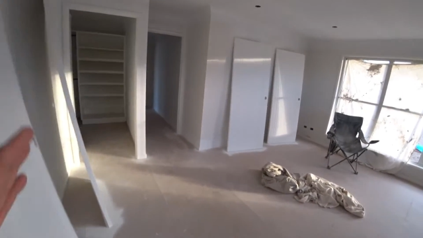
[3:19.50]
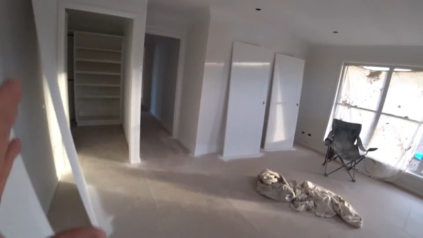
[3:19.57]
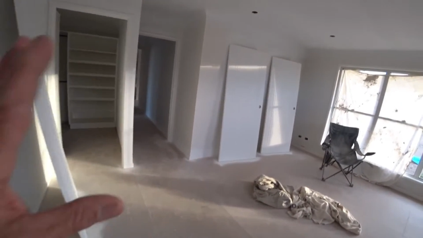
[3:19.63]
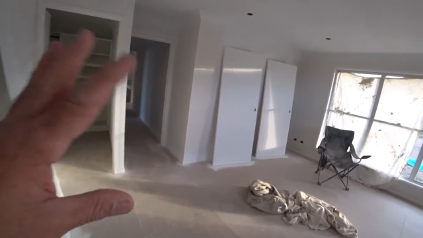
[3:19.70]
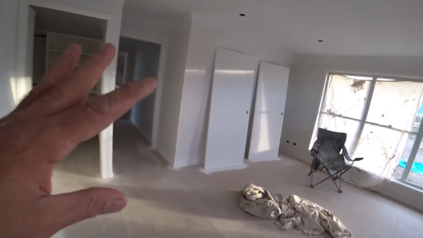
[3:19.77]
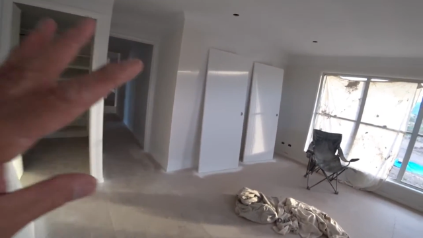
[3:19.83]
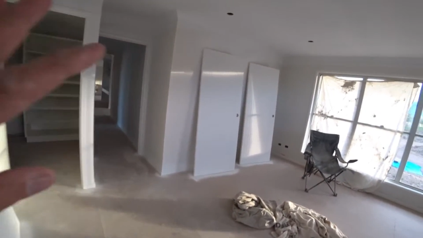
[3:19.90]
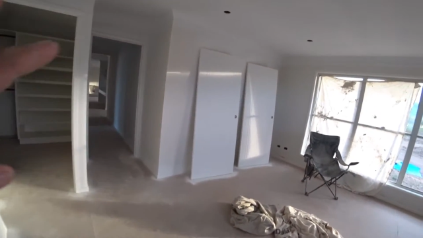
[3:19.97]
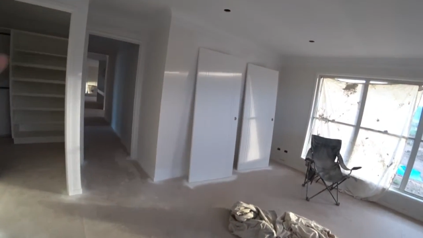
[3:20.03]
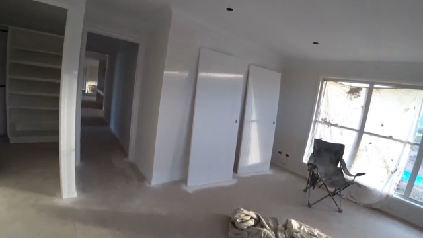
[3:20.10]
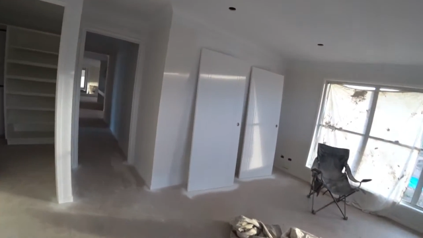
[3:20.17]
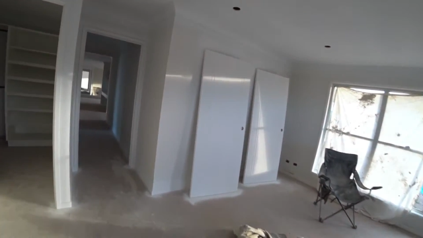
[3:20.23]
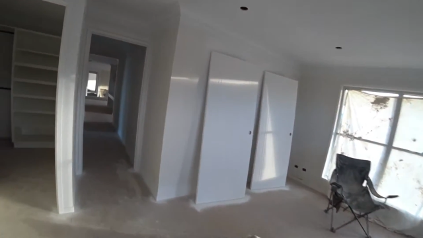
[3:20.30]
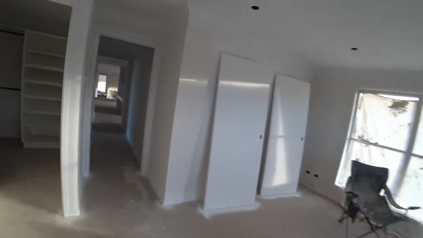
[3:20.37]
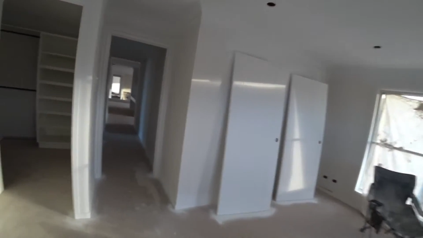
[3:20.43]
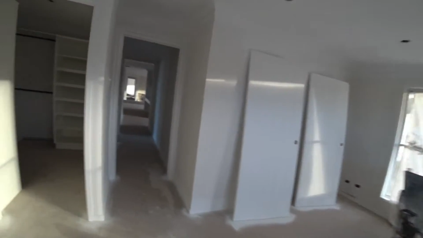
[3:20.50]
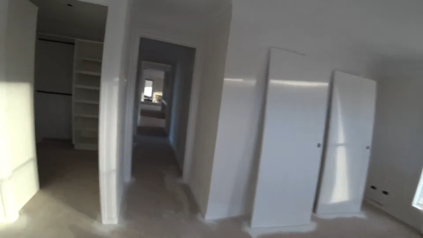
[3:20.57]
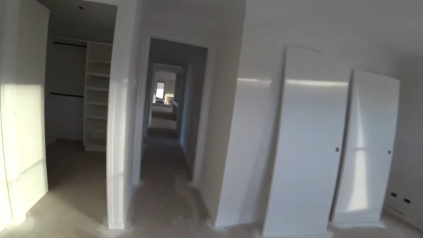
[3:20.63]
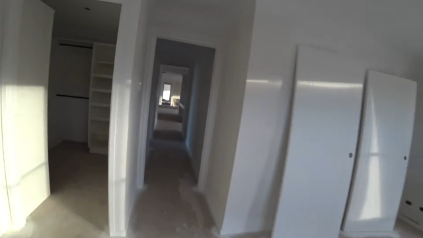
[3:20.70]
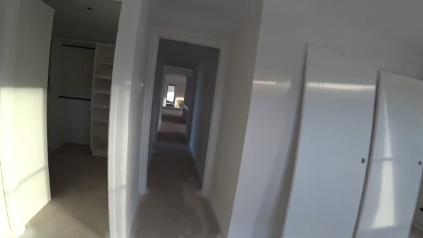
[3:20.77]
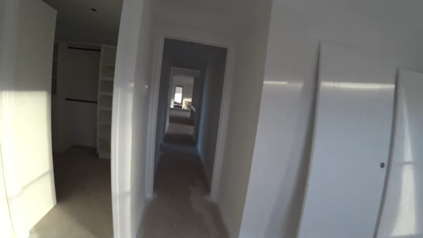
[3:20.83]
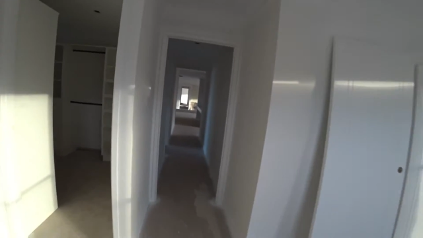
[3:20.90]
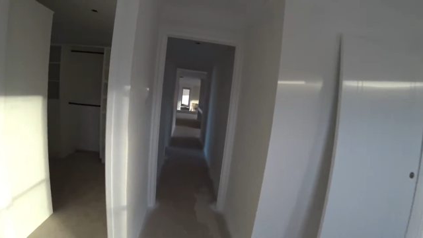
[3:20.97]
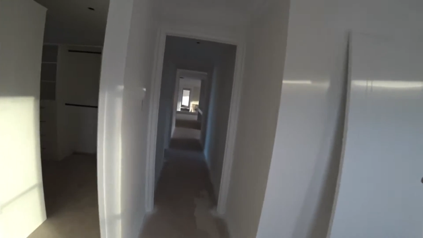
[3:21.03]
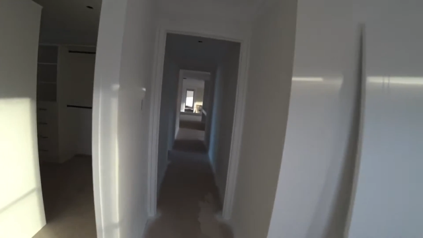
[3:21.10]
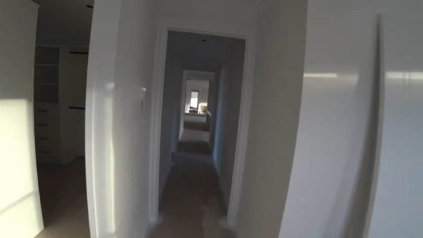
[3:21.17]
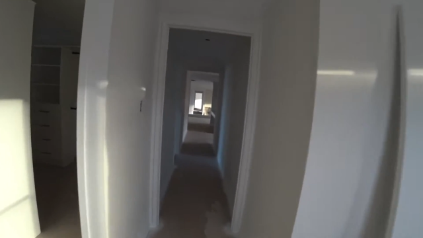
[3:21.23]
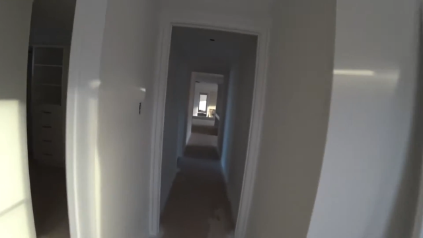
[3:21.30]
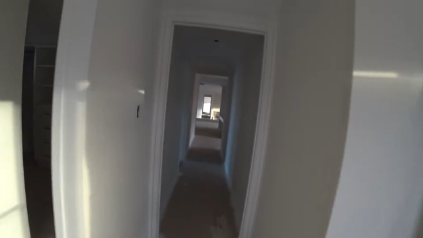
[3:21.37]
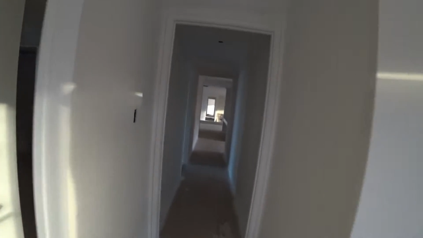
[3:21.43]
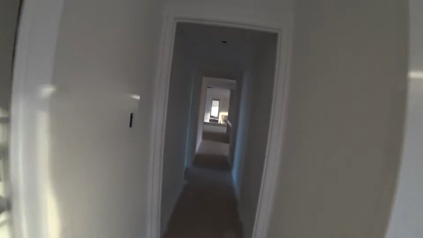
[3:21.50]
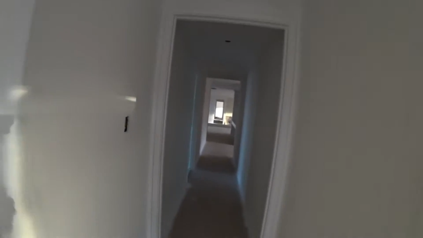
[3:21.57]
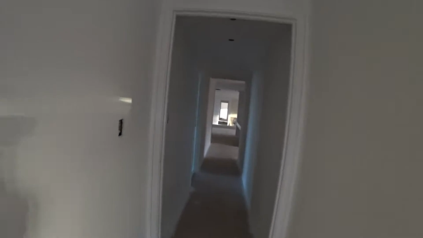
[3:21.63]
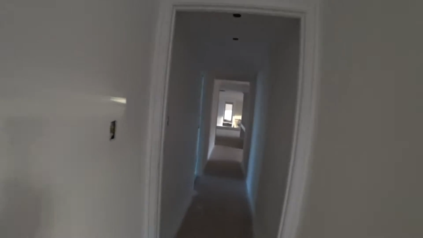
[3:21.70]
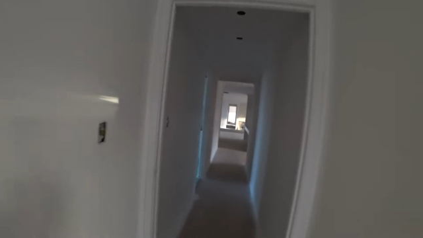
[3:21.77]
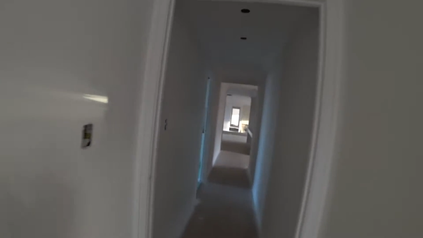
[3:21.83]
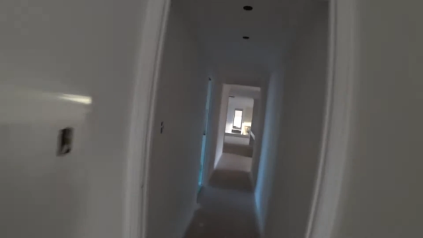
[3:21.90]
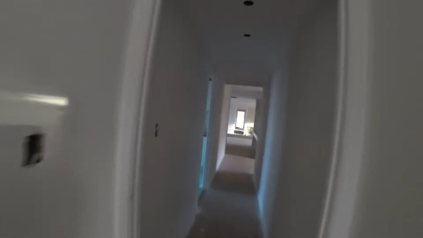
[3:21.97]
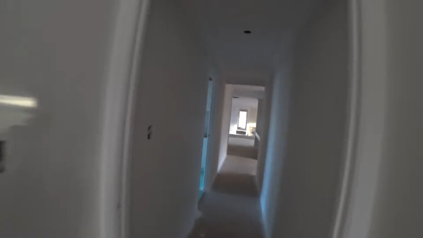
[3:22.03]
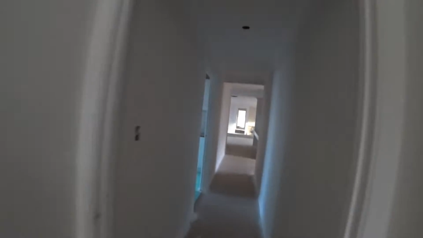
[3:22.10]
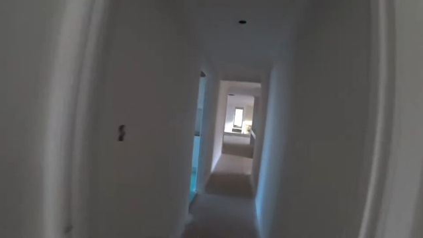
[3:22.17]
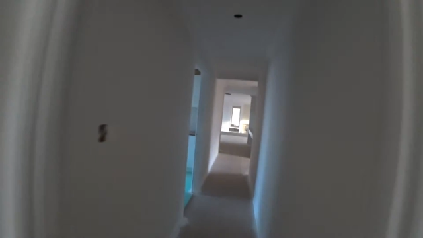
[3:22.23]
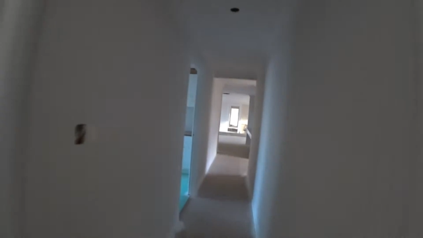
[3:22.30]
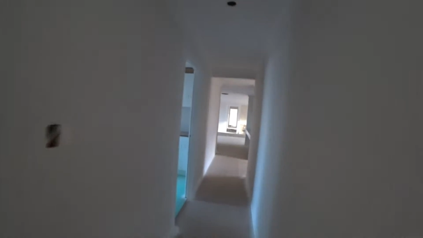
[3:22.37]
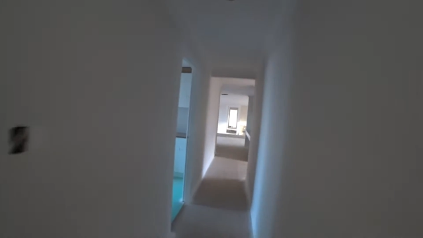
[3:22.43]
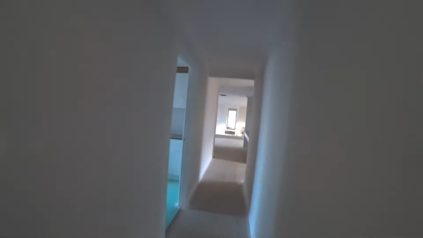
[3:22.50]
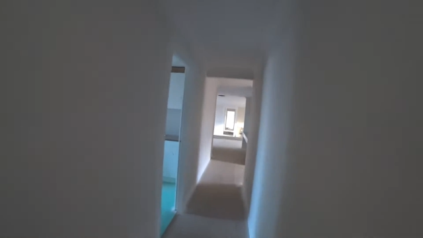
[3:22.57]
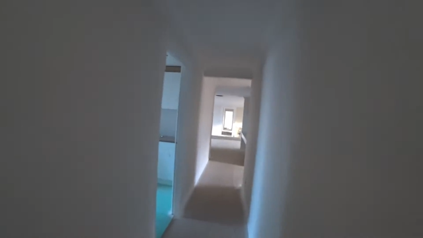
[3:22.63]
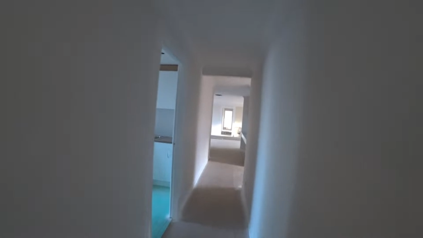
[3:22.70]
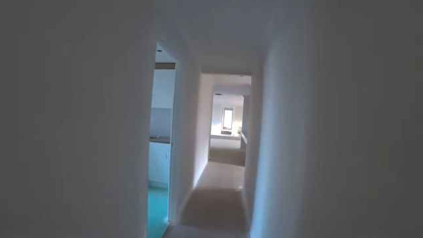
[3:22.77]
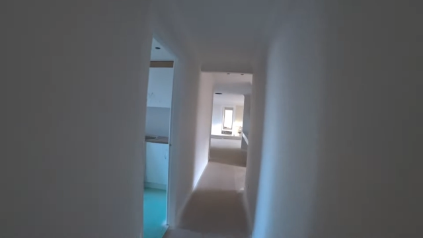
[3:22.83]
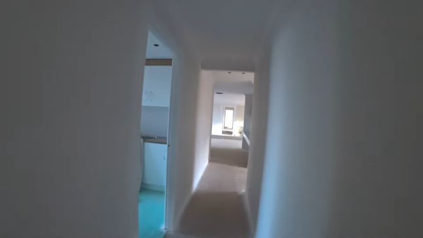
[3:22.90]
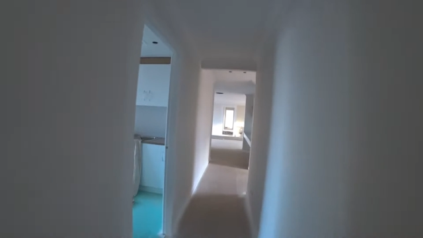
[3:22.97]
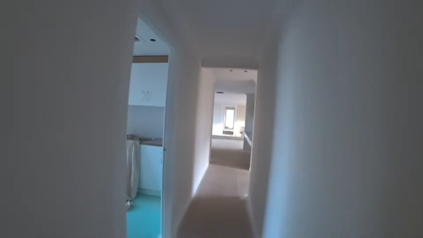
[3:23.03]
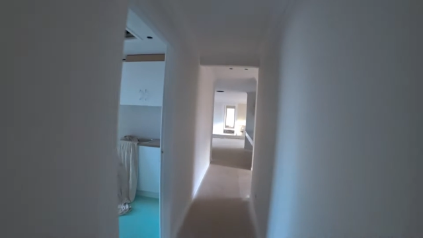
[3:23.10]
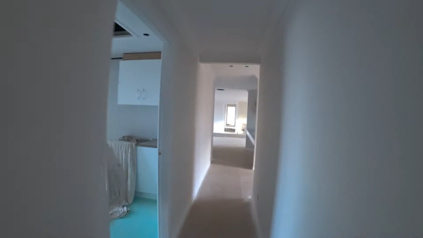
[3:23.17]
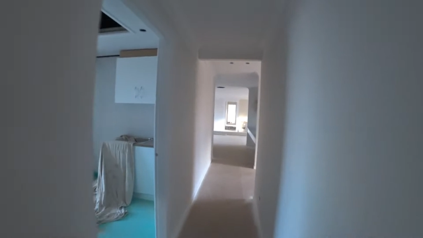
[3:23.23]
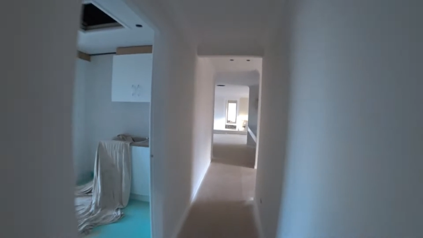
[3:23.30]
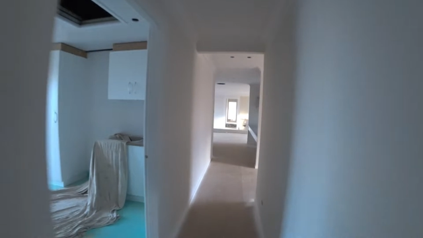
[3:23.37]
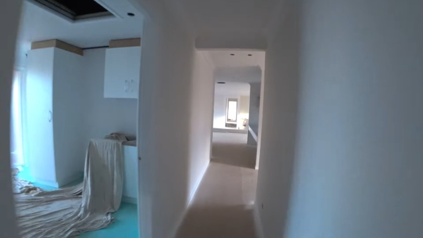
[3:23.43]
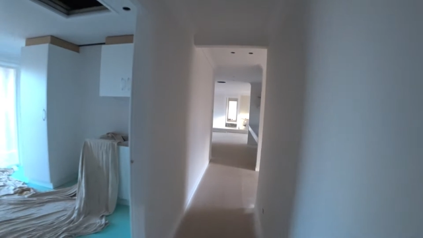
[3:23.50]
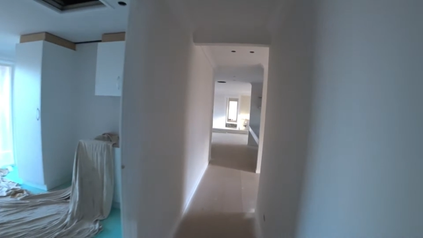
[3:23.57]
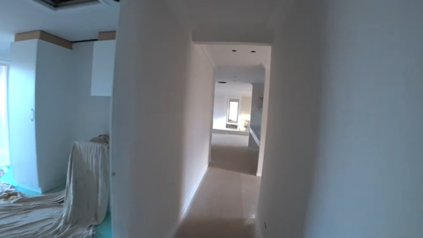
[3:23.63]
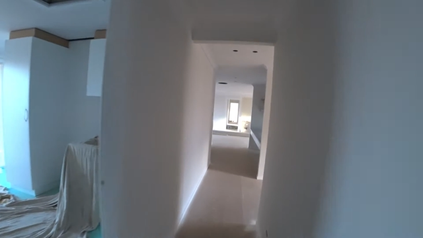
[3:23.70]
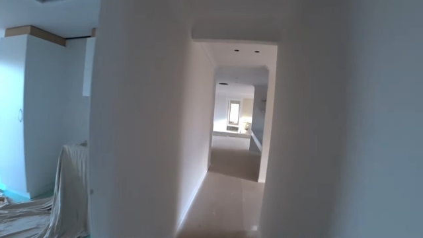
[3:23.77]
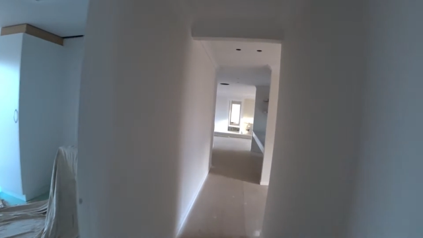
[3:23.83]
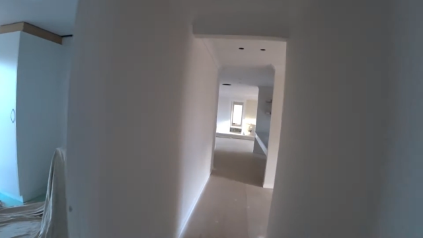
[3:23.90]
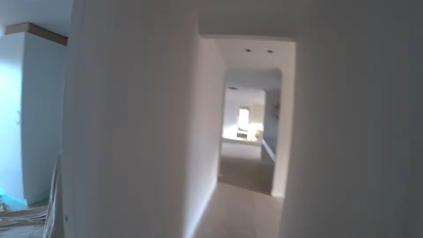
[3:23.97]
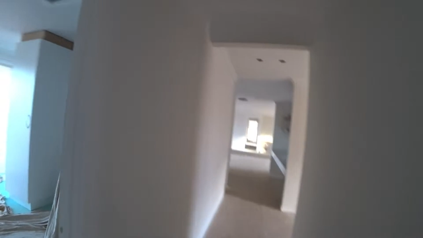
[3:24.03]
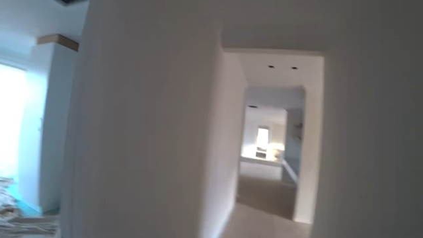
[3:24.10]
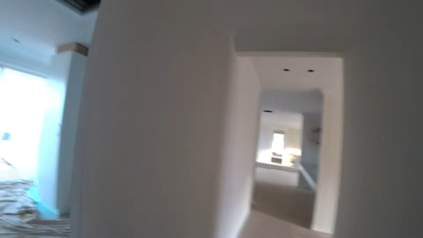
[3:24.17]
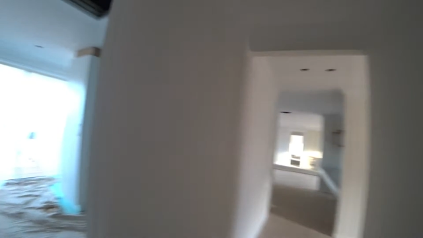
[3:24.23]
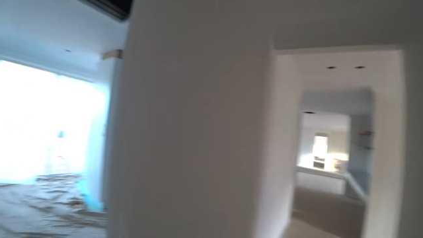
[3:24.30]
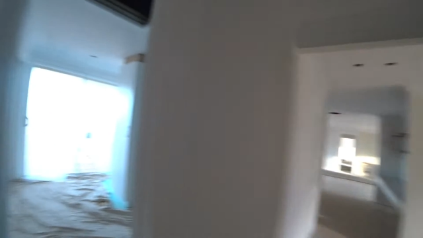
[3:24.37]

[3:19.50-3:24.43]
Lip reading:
Nobody's mouth can be seen.